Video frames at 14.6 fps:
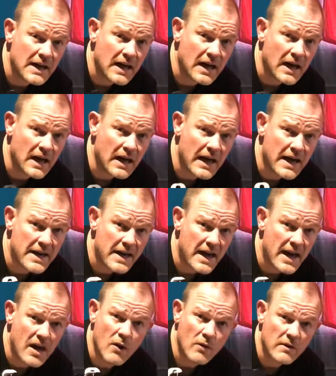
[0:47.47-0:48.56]
And
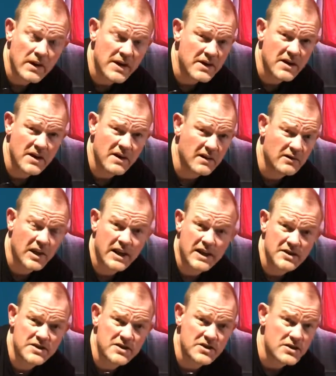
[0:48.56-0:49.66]
now either like it's
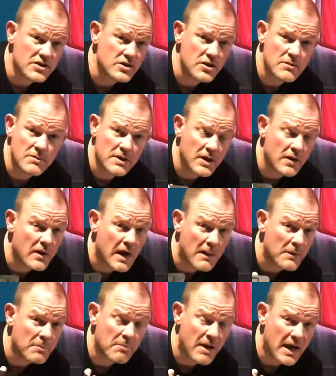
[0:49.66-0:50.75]
just assumed that they'll come
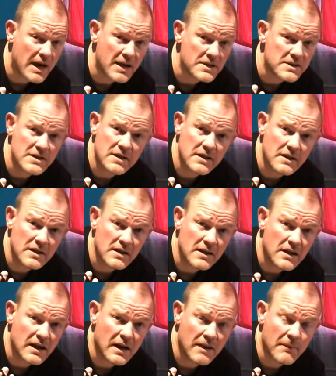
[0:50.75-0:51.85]
with brackets,
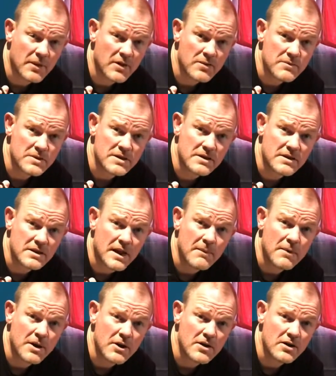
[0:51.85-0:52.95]
and I'm just dumb and
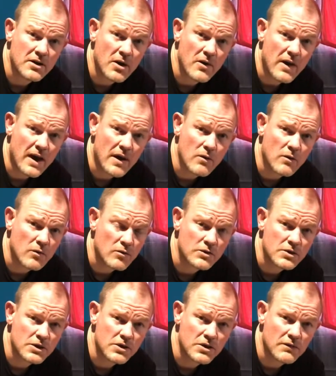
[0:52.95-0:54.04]
I didn't know that, or
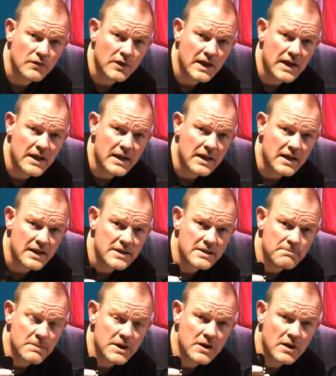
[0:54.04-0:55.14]
alternatively it's
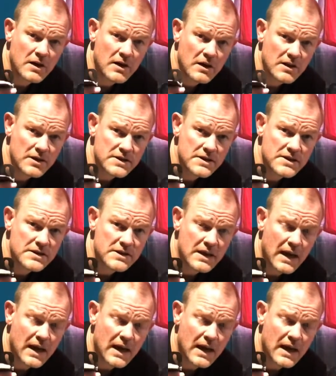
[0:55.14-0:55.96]
because